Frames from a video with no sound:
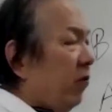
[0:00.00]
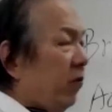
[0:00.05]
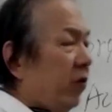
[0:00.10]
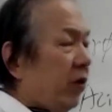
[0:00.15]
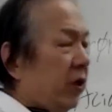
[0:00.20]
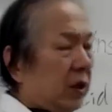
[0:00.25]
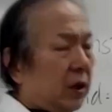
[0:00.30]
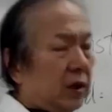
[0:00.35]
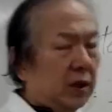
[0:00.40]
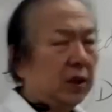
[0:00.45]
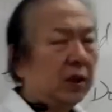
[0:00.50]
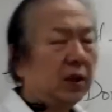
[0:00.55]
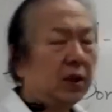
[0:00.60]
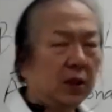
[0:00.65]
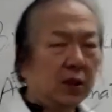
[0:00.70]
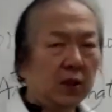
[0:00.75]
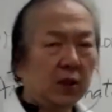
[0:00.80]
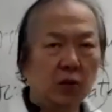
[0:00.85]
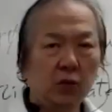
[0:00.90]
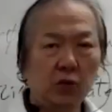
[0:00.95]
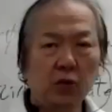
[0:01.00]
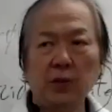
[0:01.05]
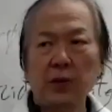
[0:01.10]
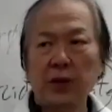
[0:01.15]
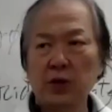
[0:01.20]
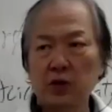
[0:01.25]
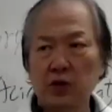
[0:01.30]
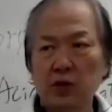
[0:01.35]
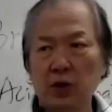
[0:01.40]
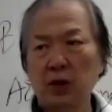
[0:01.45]
first to
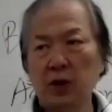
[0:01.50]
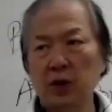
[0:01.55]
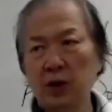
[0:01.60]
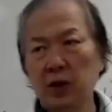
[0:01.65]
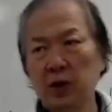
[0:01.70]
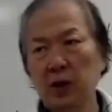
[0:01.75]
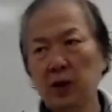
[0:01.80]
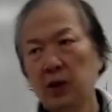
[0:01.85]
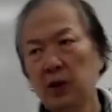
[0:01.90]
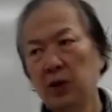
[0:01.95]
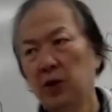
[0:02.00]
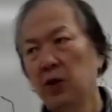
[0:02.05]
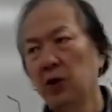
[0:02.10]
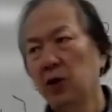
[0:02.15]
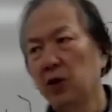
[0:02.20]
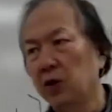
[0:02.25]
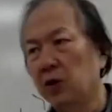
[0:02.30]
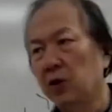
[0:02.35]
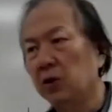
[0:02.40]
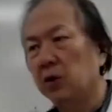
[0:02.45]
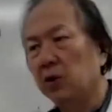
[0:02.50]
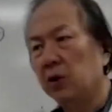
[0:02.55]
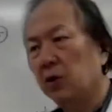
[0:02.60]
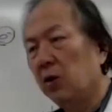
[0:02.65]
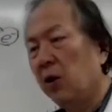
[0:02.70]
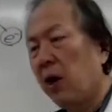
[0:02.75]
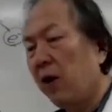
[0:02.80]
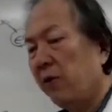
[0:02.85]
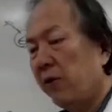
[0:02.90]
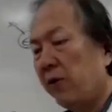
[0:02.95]
make sure you
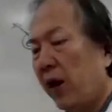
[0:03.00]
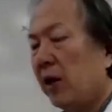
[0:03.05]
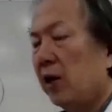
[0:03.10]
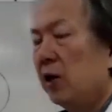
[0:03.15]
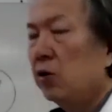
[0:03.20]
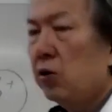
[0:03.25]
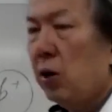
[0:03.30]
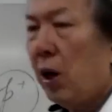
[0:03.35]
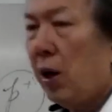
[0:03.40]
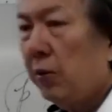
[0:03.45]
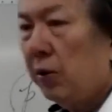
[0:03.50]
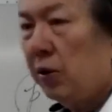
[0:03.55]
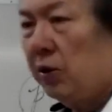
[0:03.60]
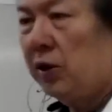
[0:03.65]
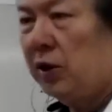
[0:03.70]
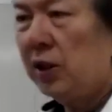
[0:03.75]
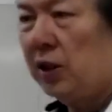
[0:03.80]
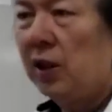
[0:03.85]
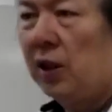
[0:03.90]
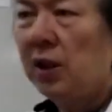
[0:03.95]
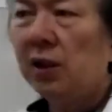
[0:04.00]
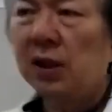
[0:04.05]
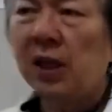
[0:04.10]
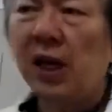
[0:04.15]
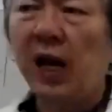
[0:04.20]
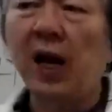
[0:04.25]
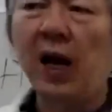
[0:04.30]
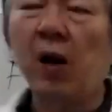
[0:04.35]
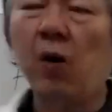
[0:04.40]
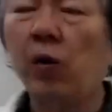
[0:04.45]
don't have any troubles.
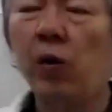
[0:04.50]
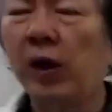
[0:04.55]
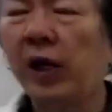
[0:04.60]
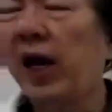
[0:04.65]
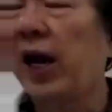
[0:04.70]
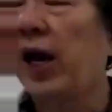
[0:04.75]
Then we